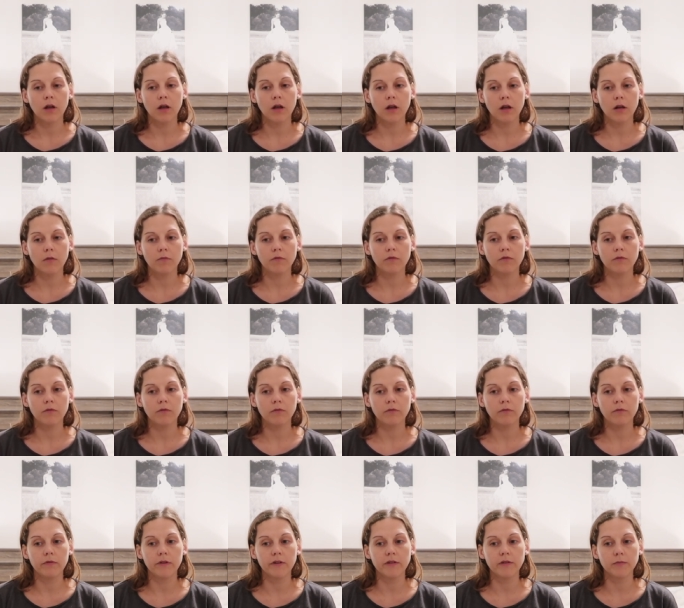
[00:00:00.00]
um,
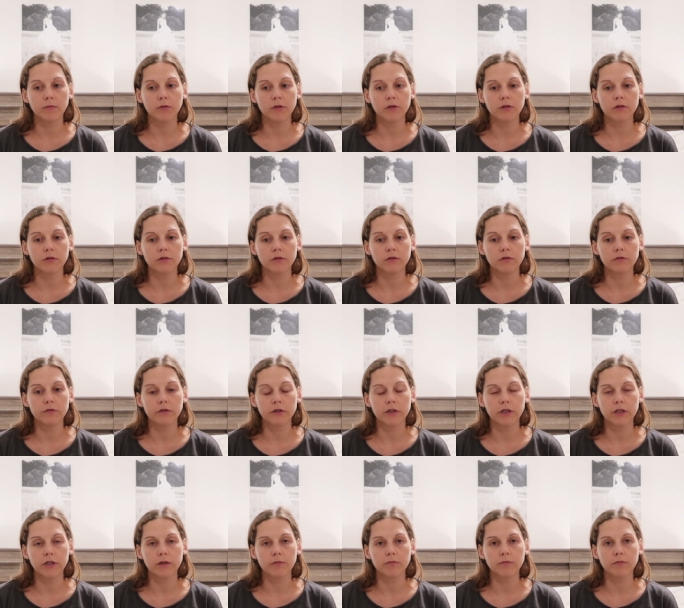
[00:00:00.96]
visible for
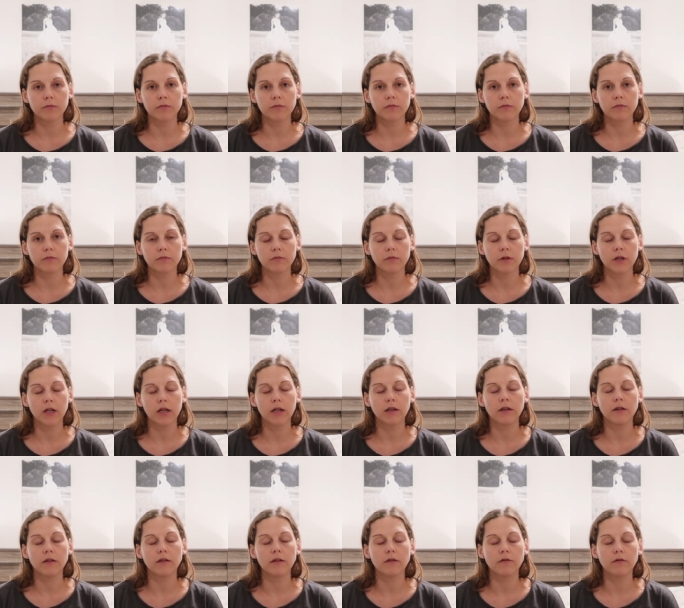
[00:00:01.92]
them like
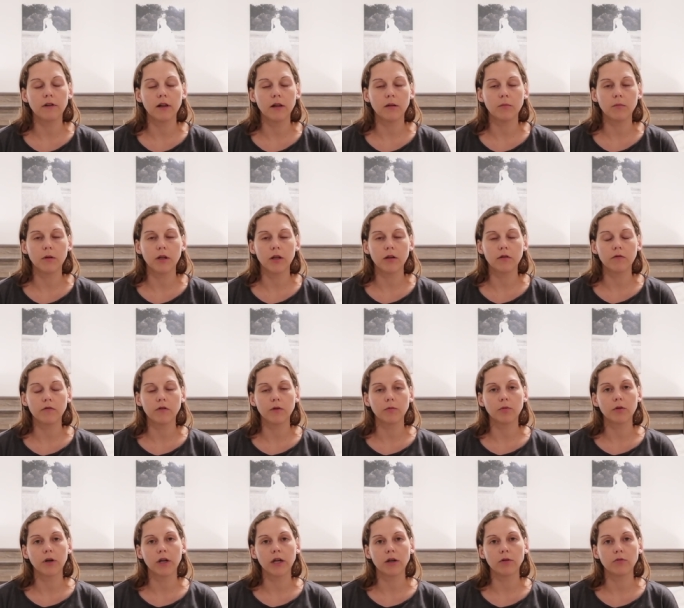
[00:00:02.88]
the development of the
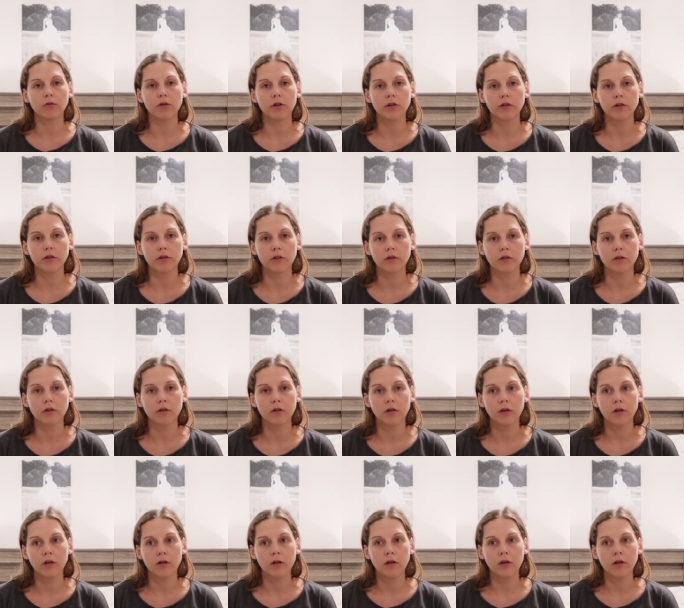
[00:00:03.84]
brain wasn't